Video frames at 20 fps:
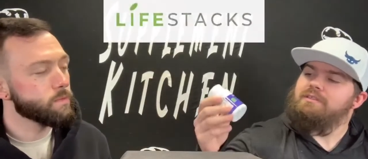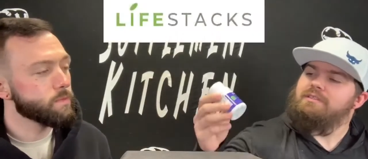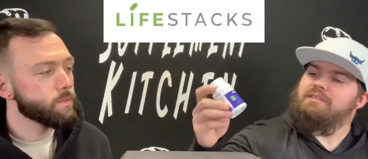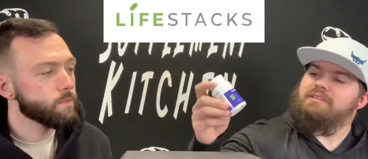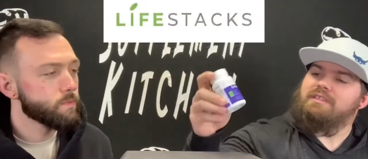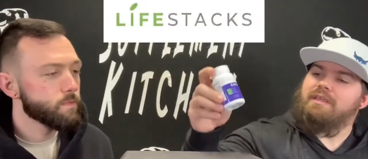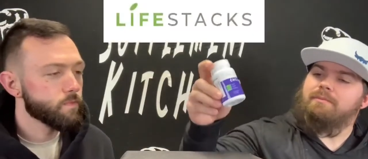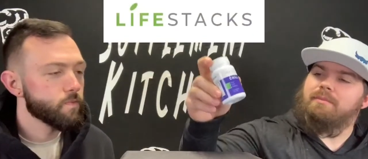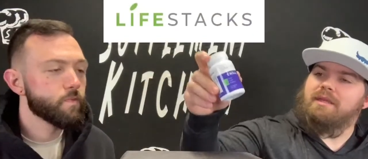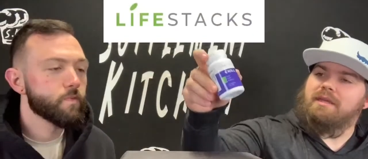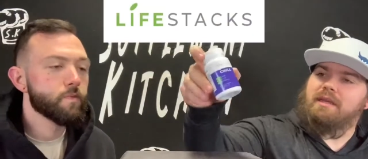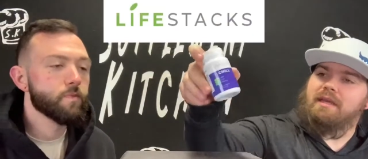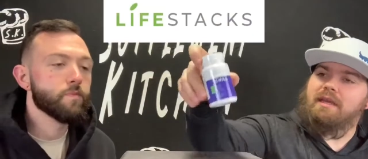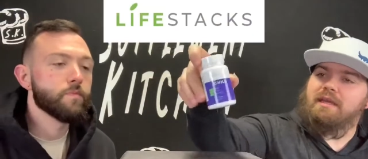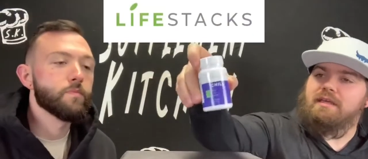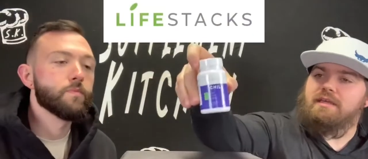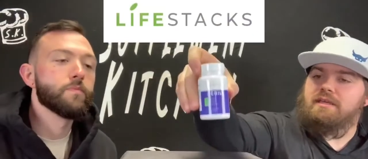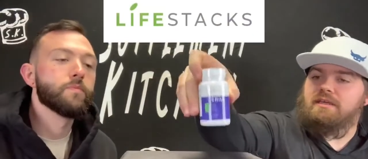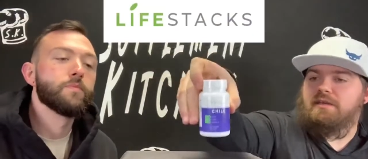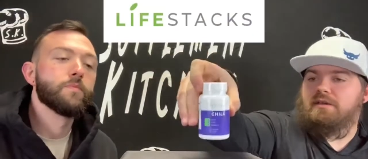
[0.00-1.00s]

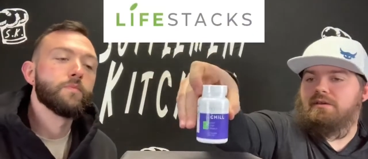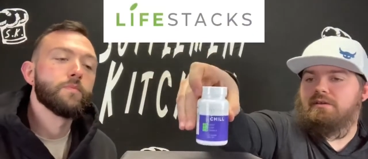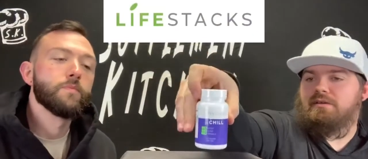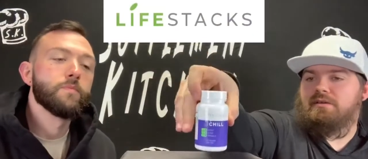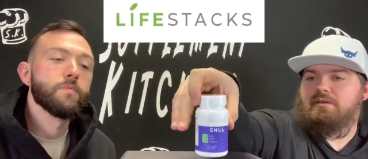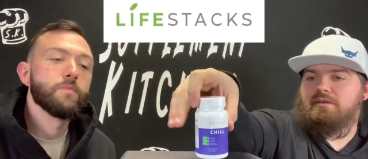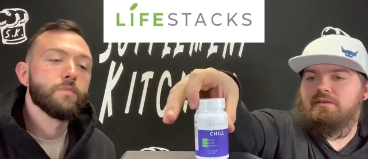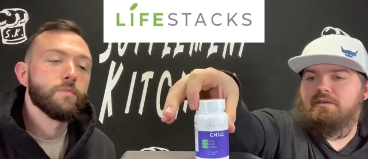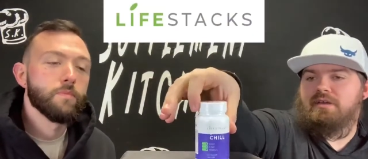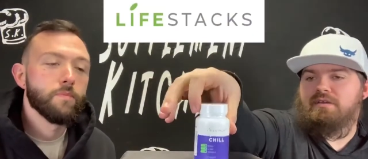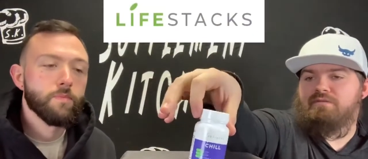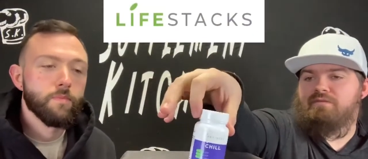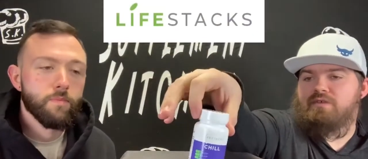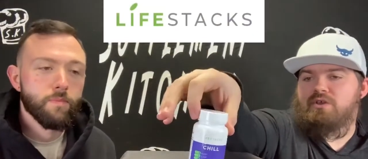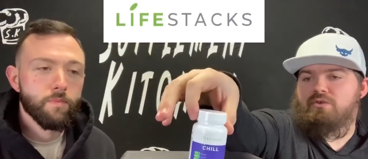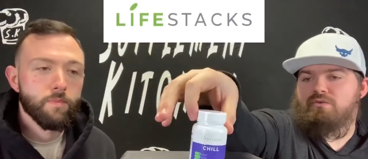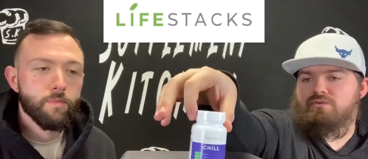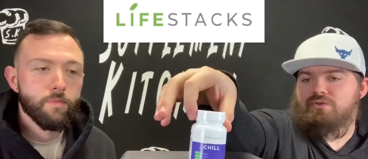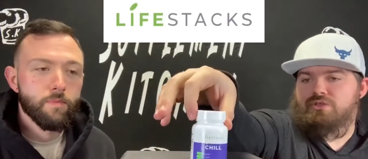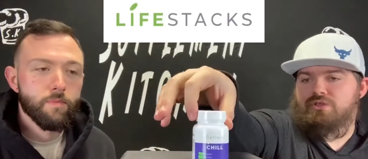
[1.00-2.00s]
Speaker 1: CBD
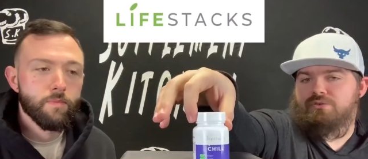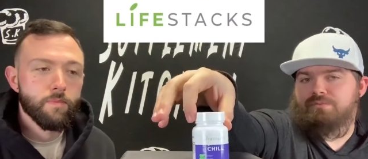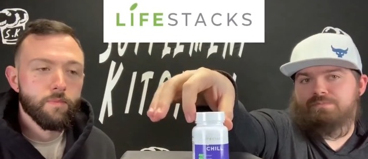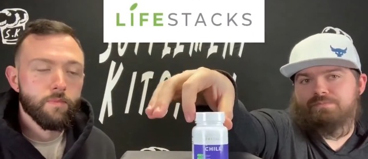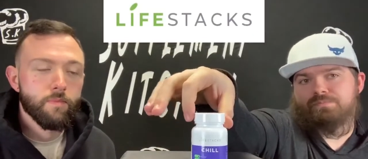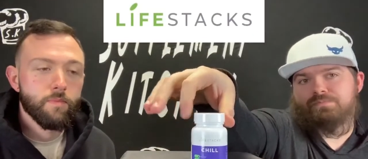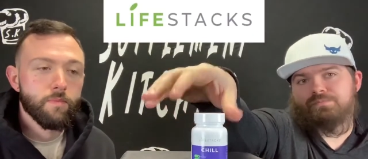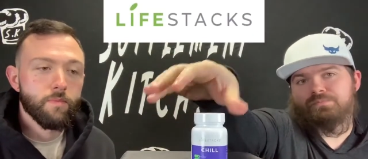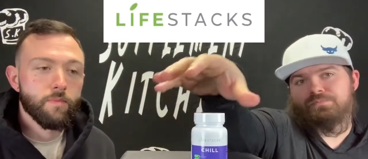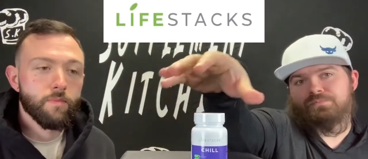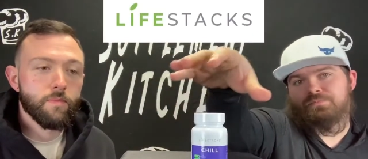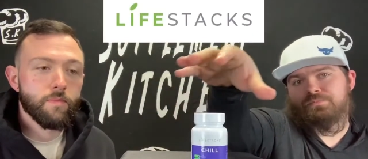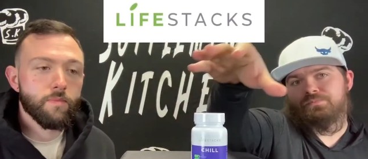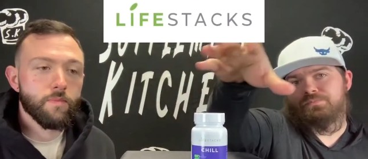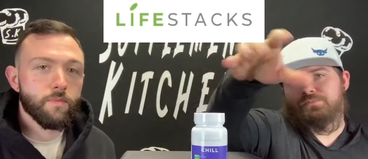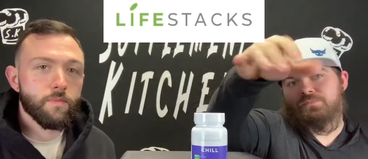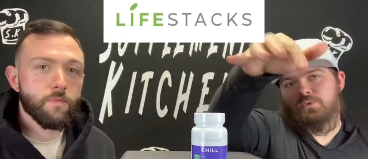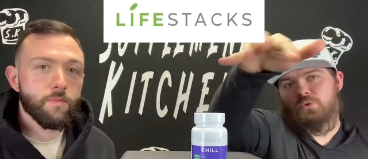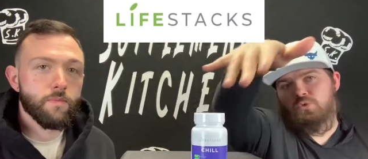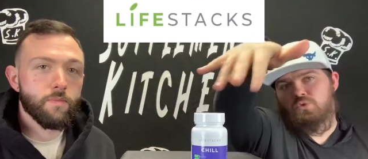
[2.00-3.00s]
infused.
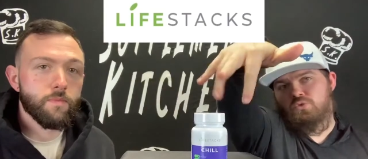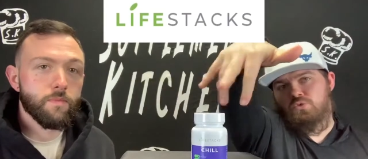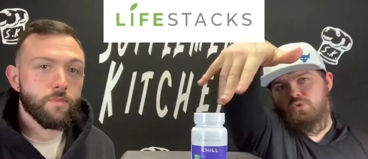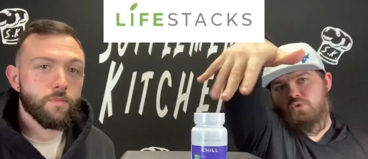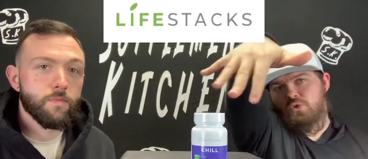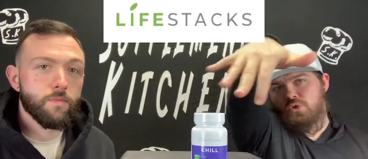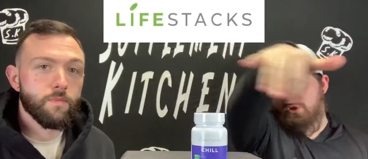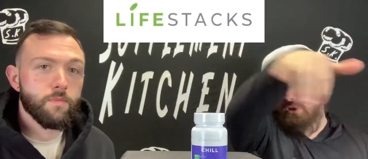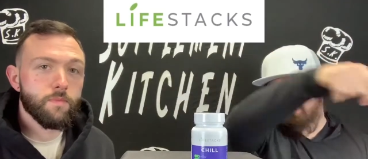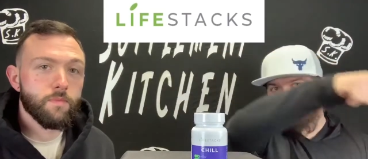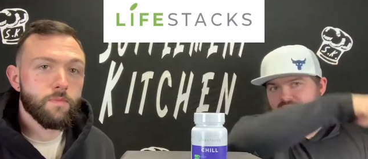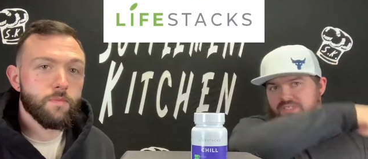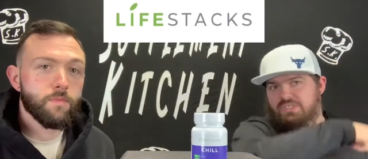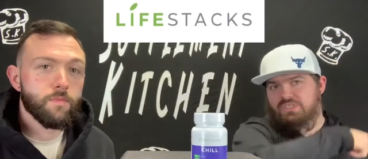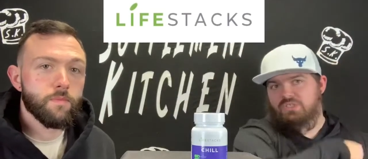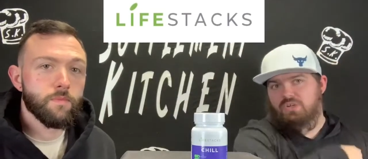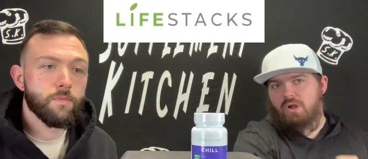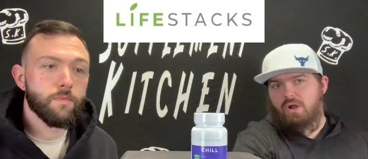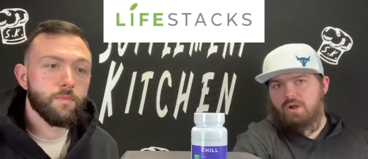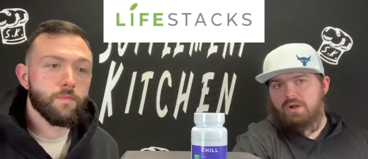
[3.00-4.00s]
Let's get
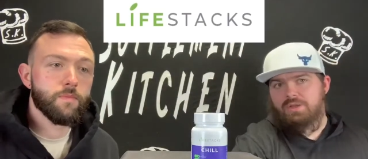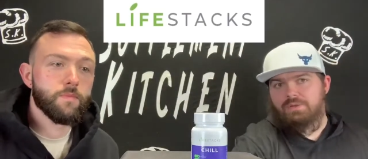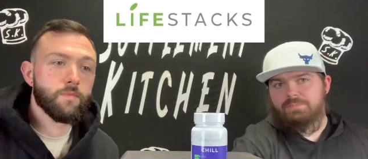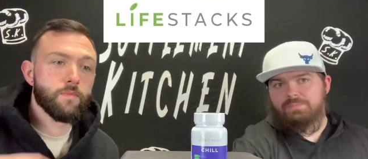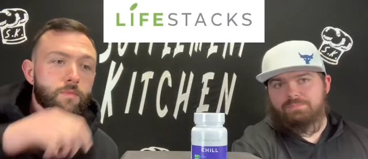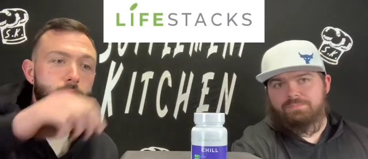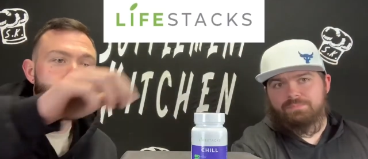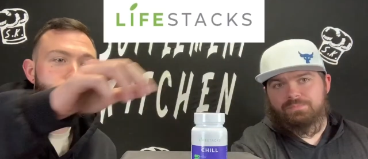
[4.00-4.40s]
started.